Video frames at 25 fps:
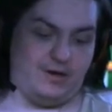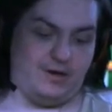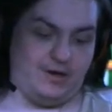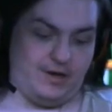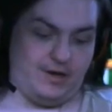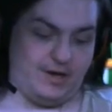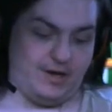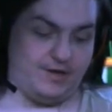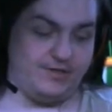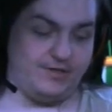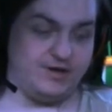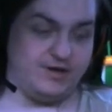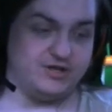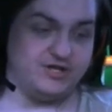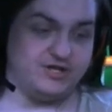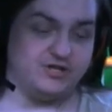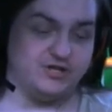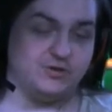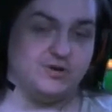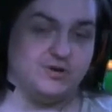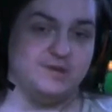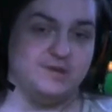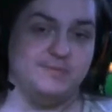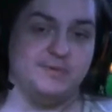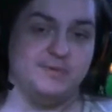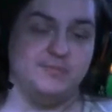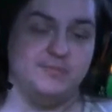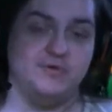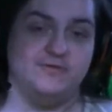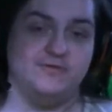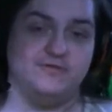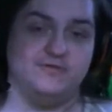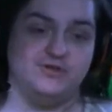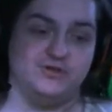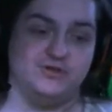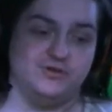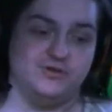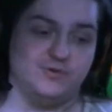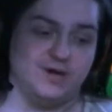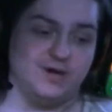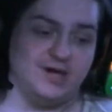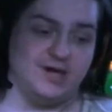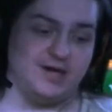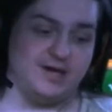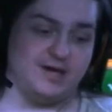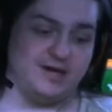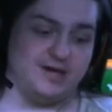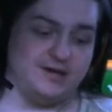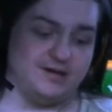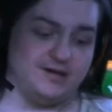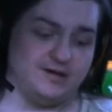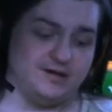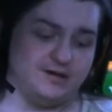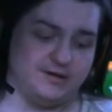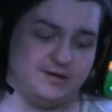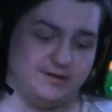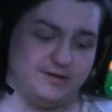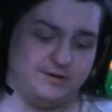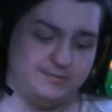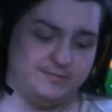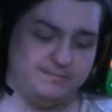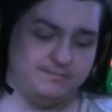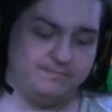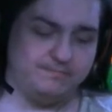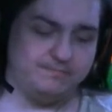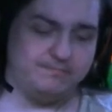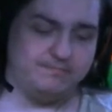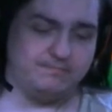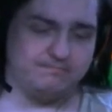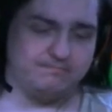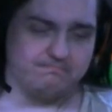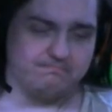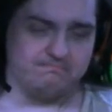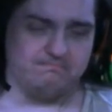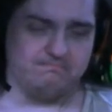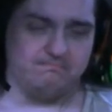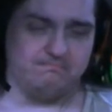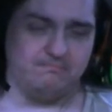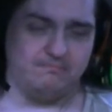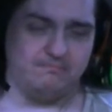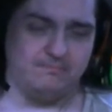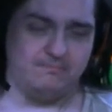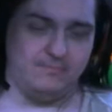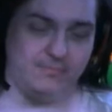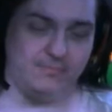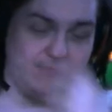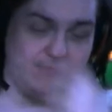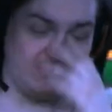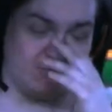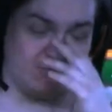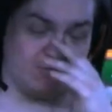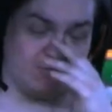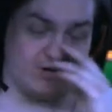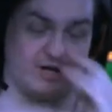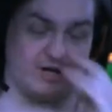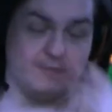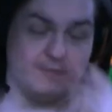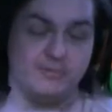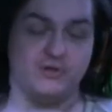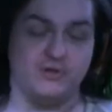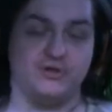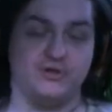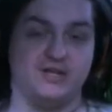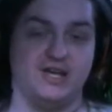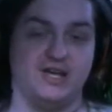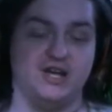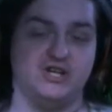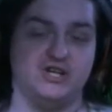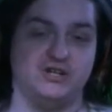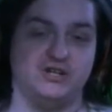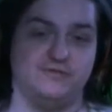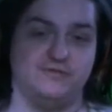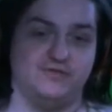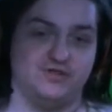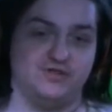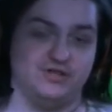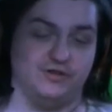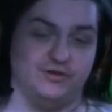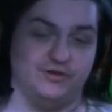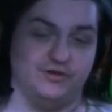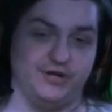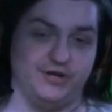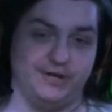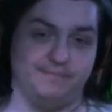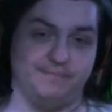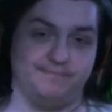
And then she's going to be moved to a rehabilitation facility,